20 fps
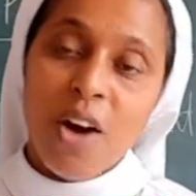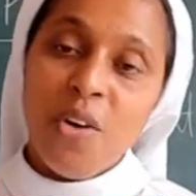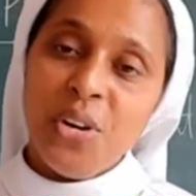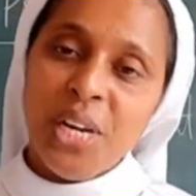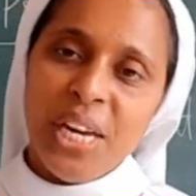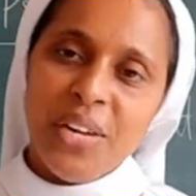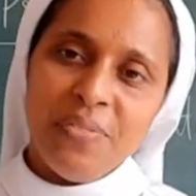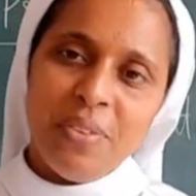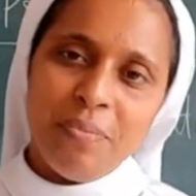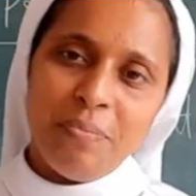How
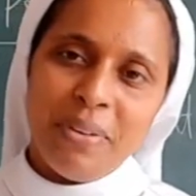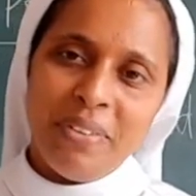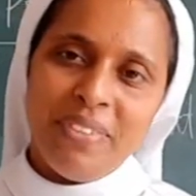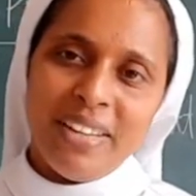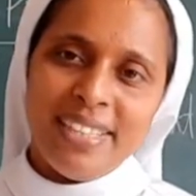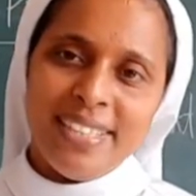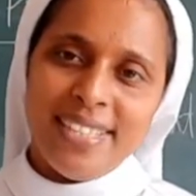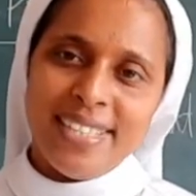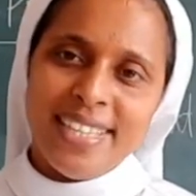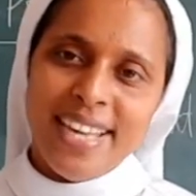can we
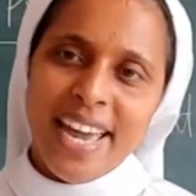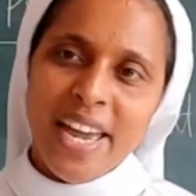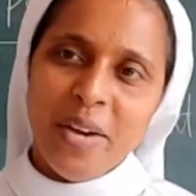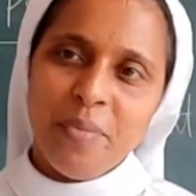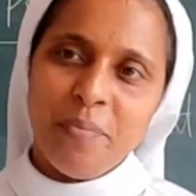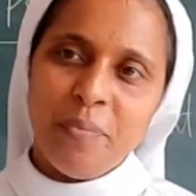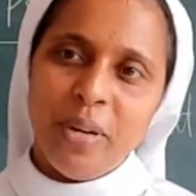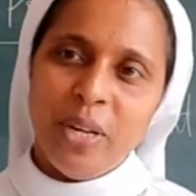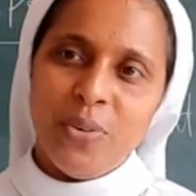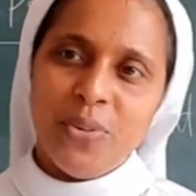prevent this
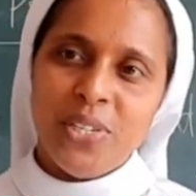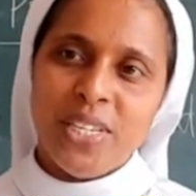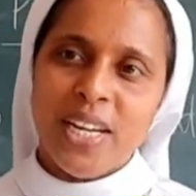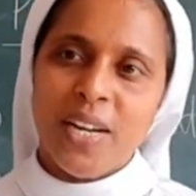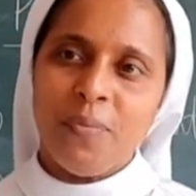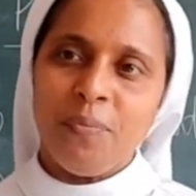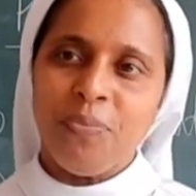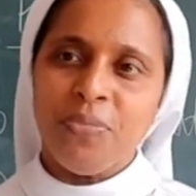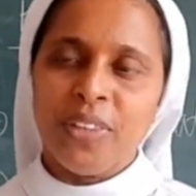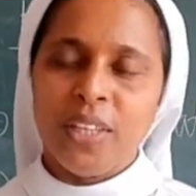air
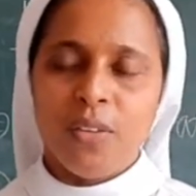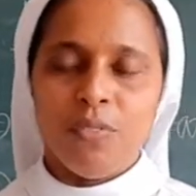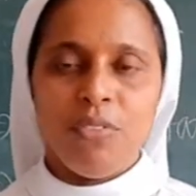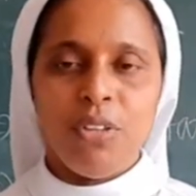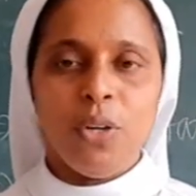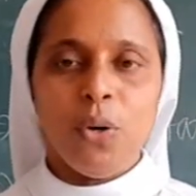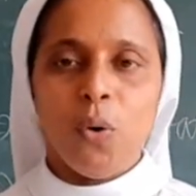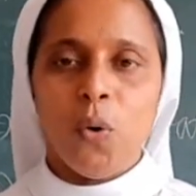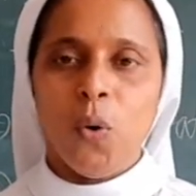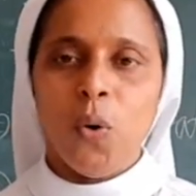pollution?
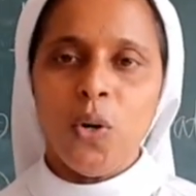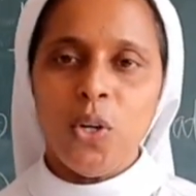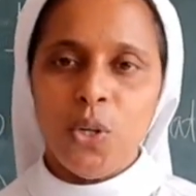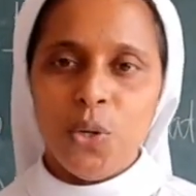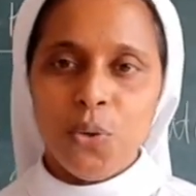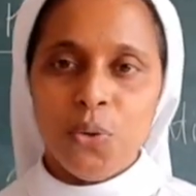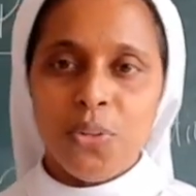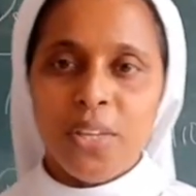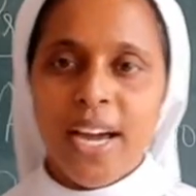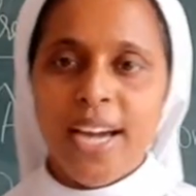We all
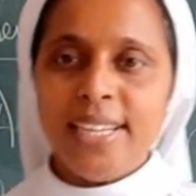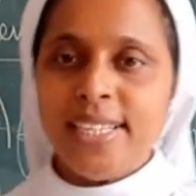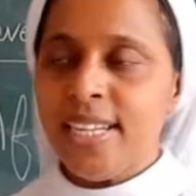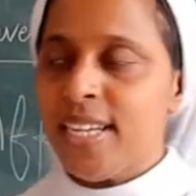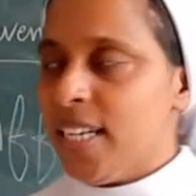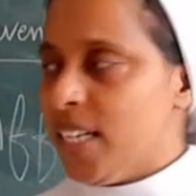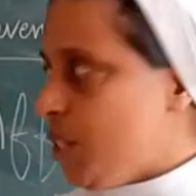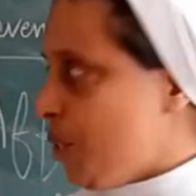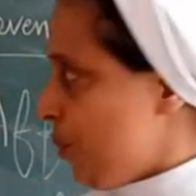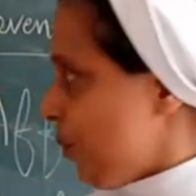know
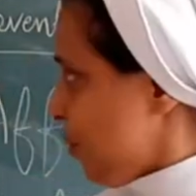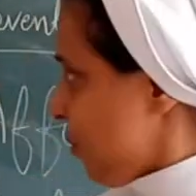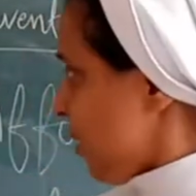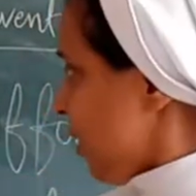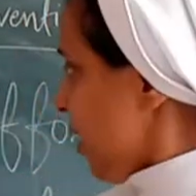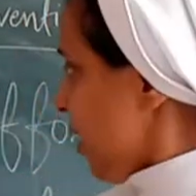that due to the